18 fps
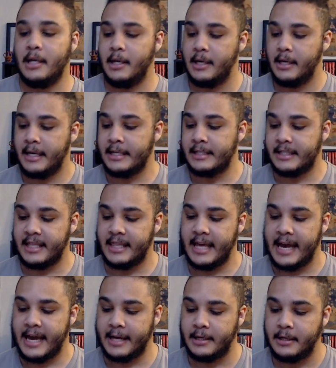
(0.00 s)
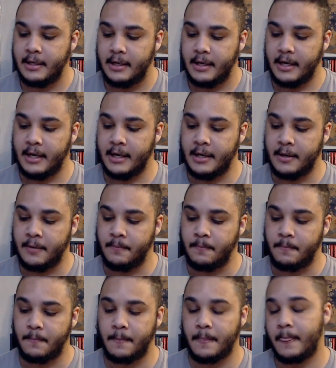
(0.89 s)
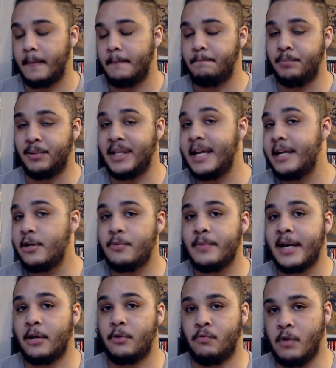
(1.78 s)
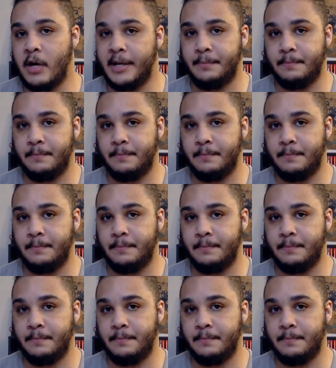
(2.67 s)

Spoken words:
into that. Play no matter what.